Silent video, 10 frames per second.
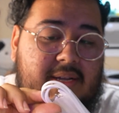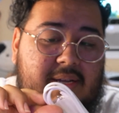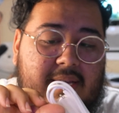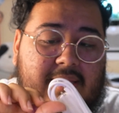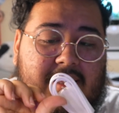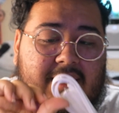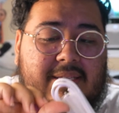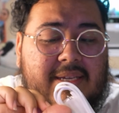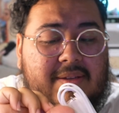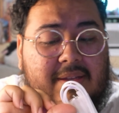It
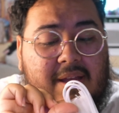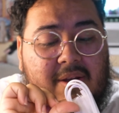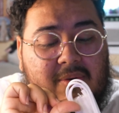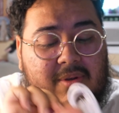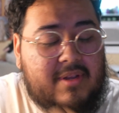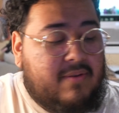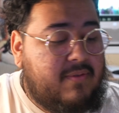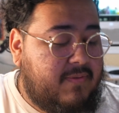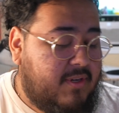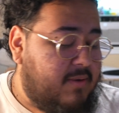doesn't,
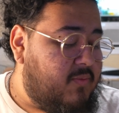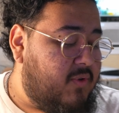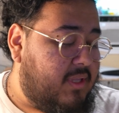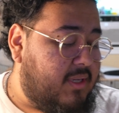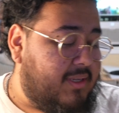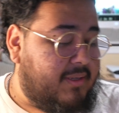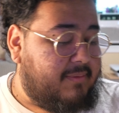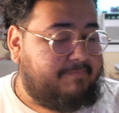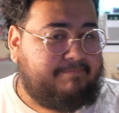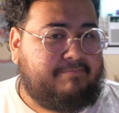however, come with the
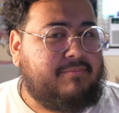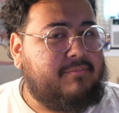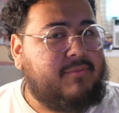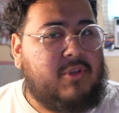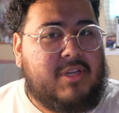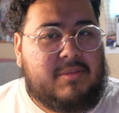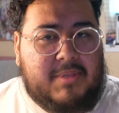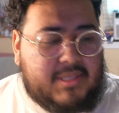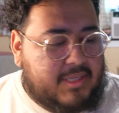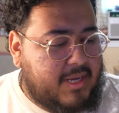
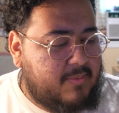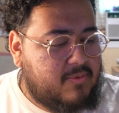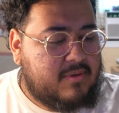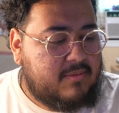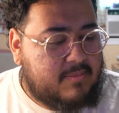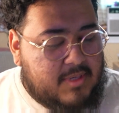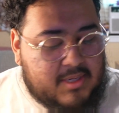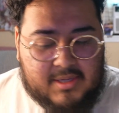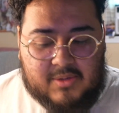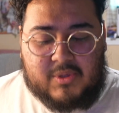USB-C cable,
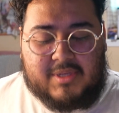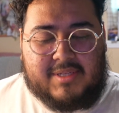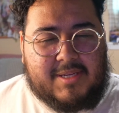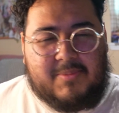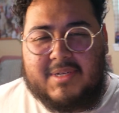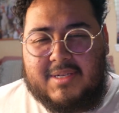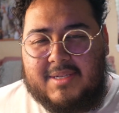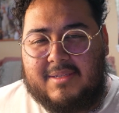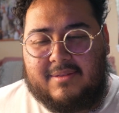which typically